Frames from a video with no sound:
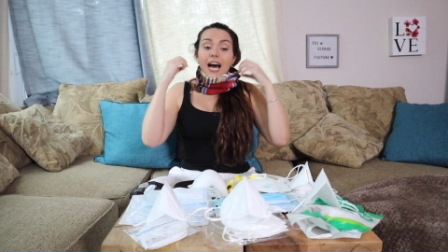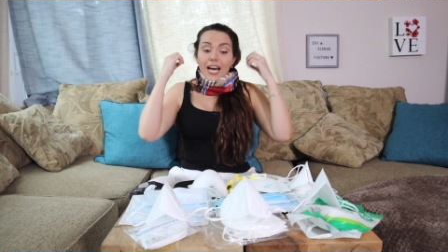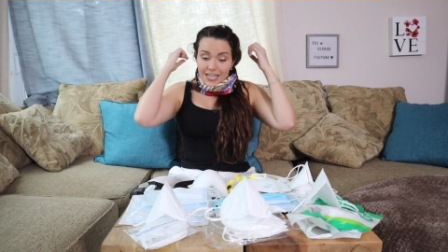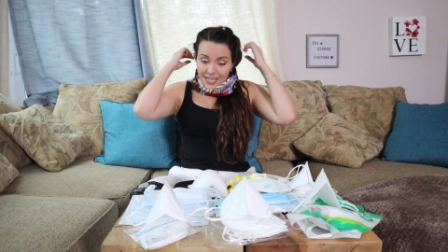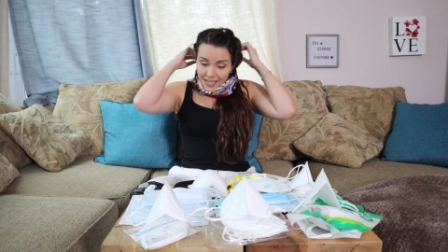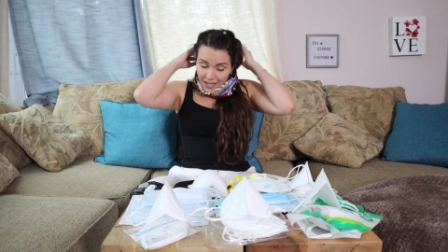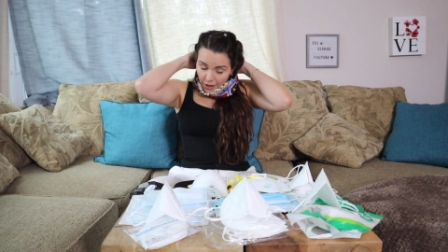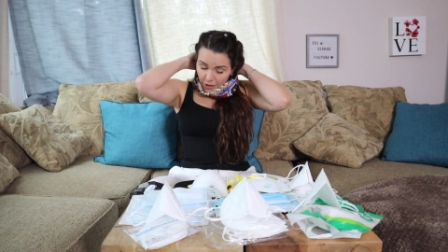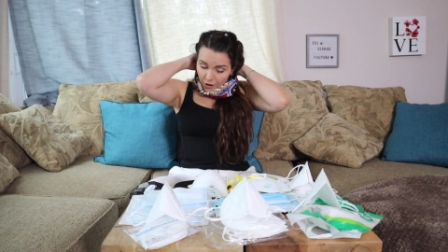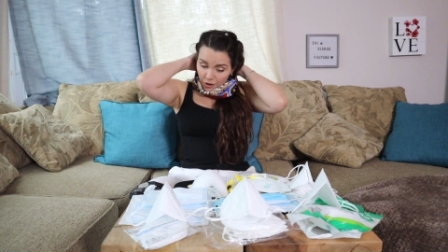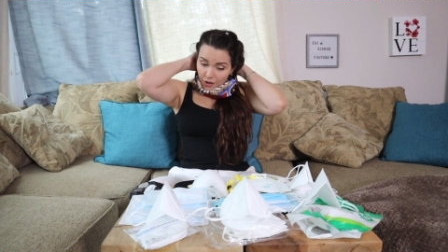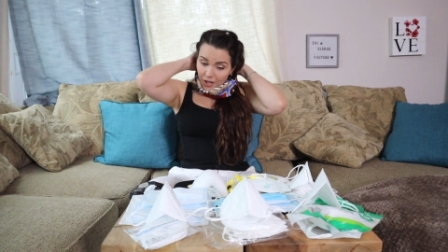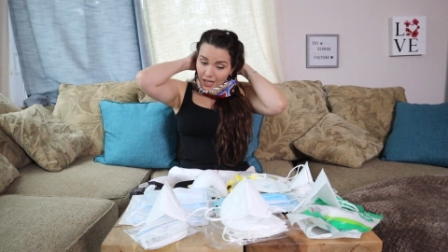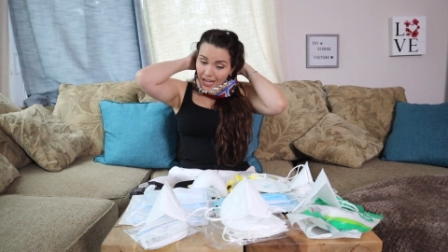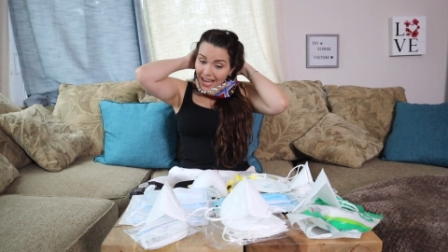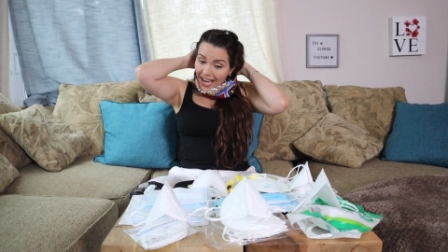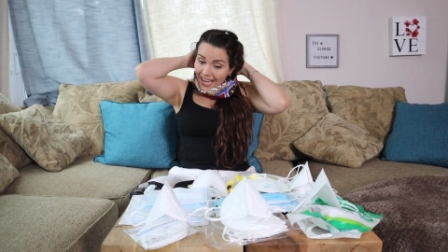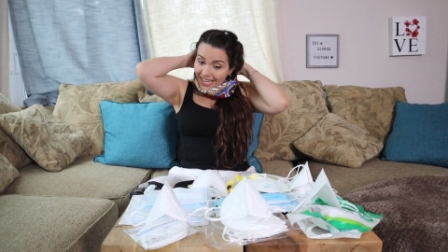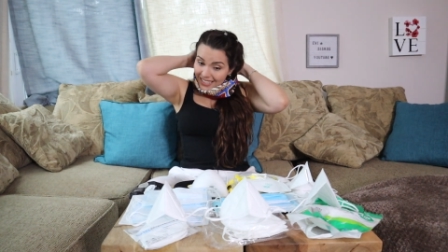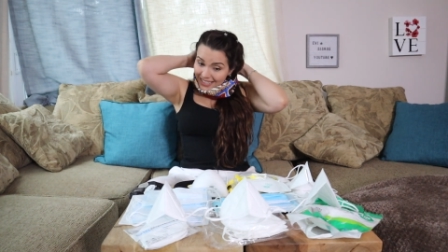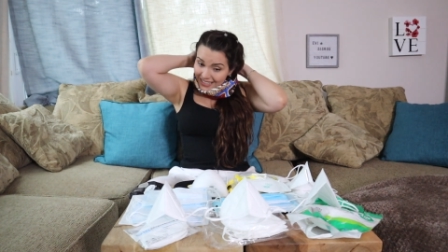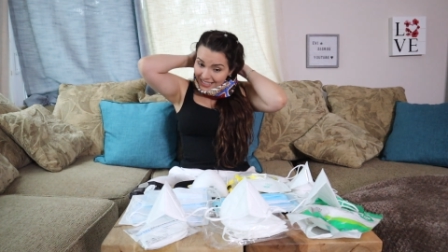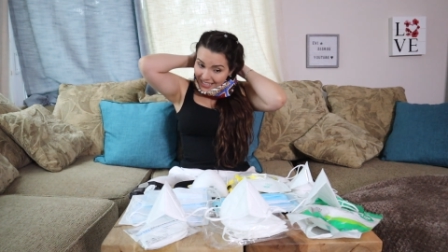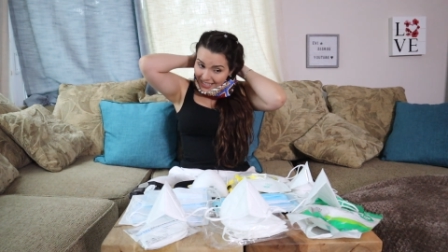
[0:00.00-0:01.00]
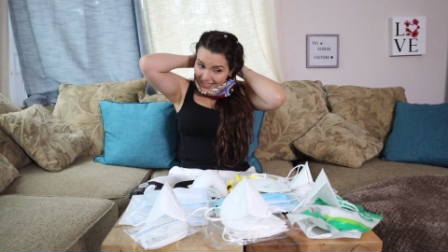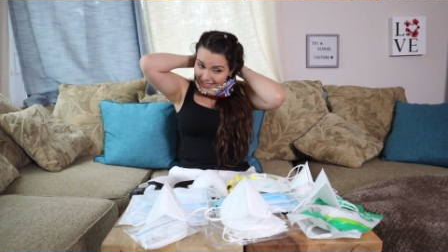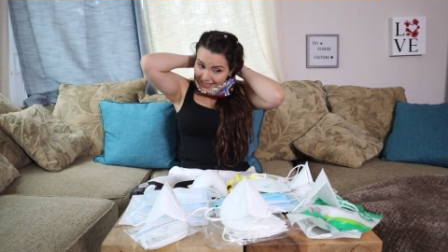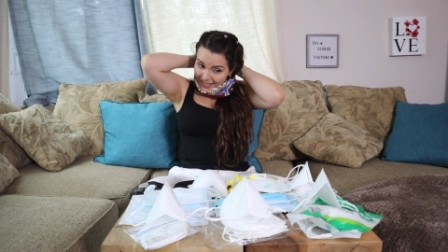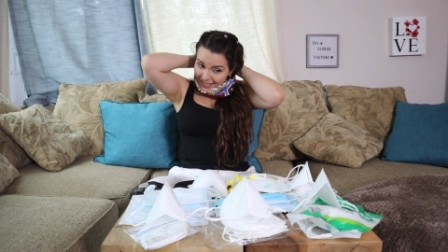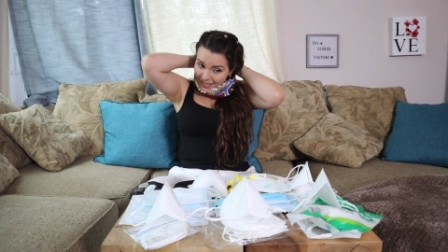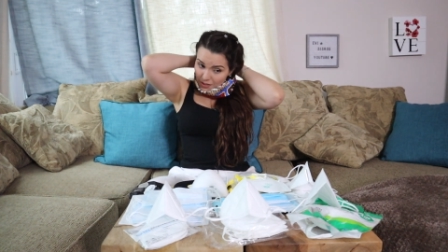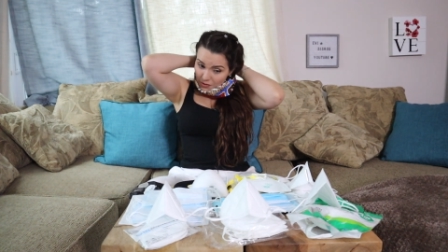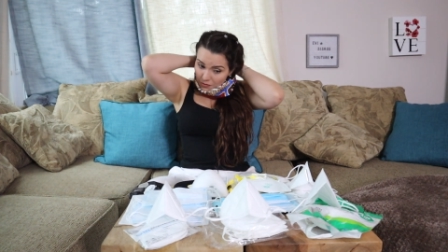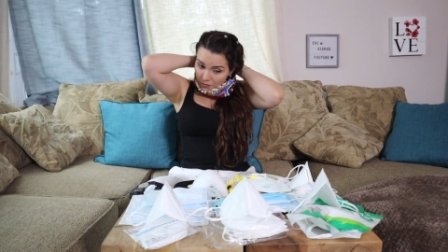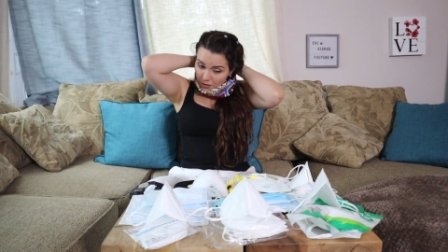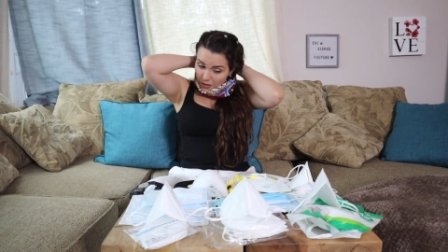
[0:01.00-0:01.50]
Another guideline
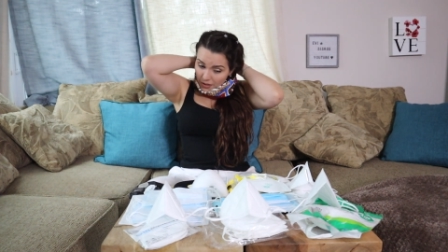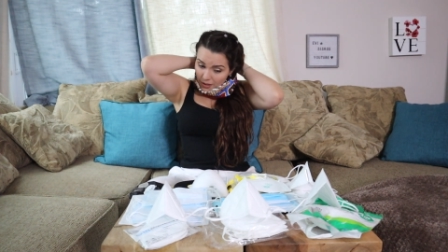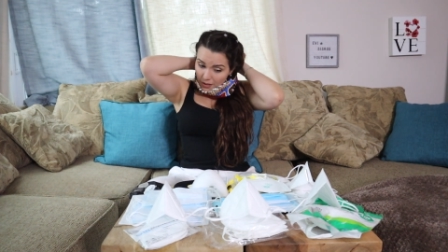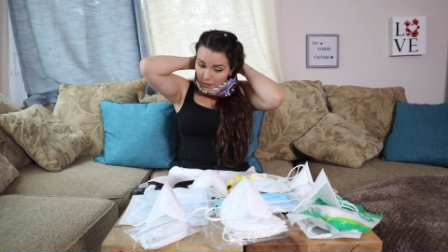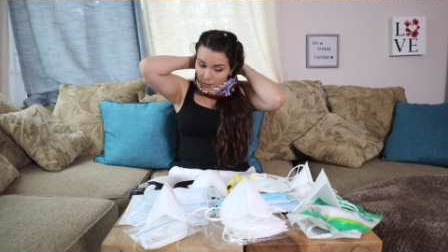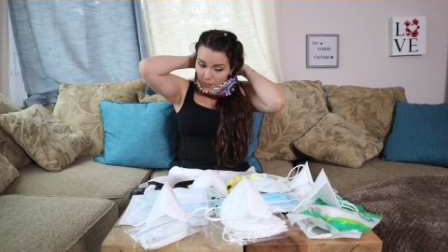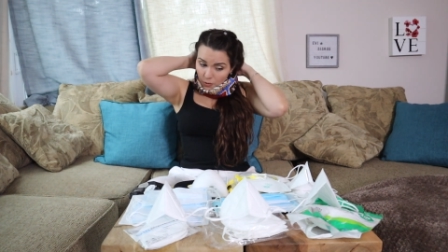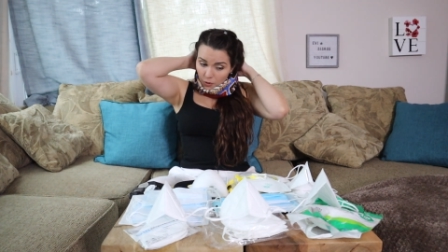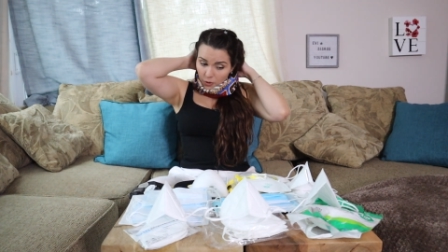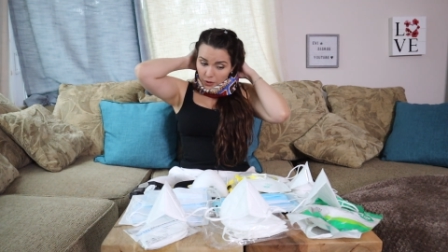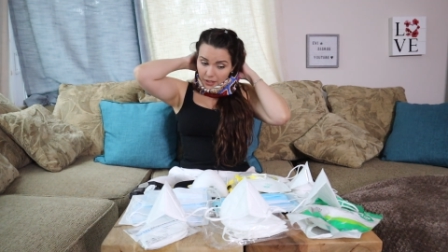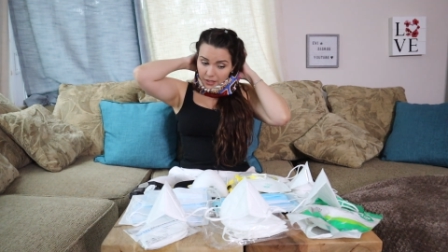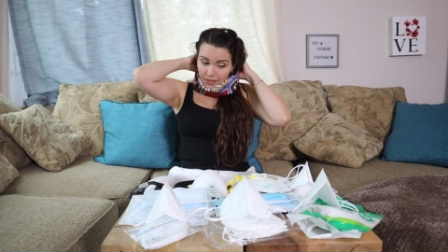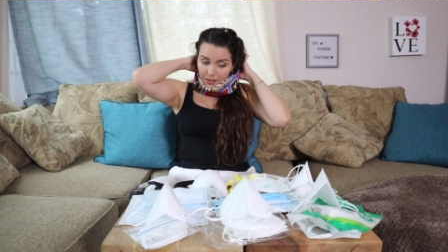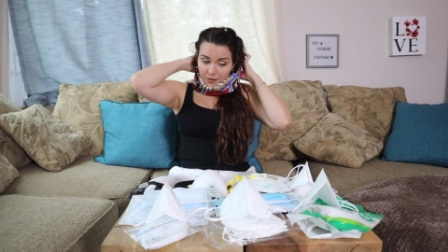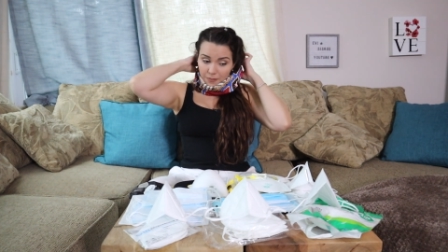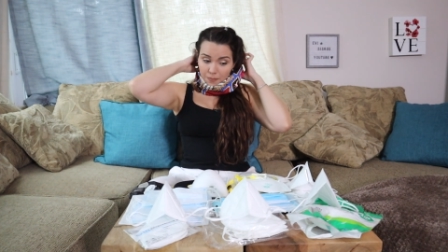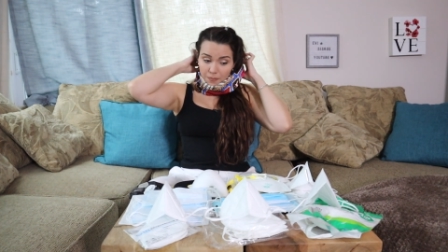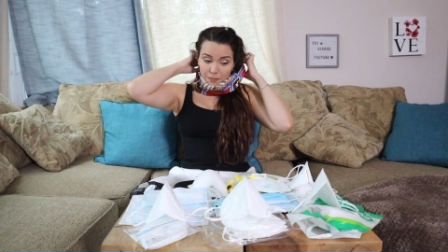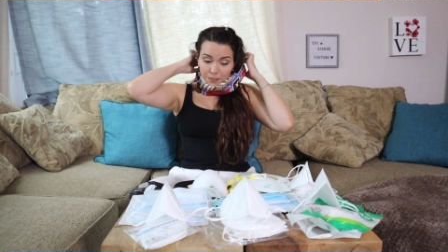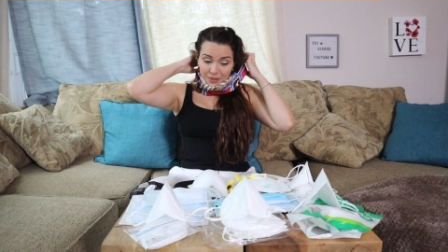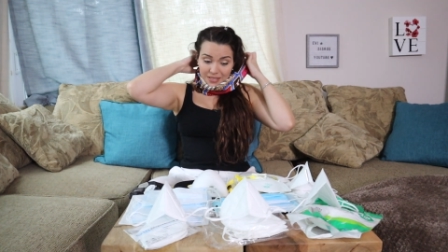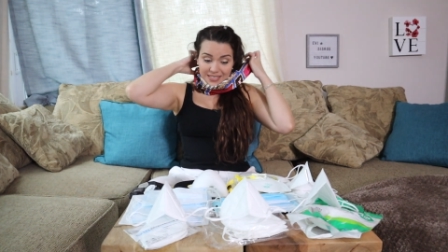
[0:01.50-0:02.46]
that's really important,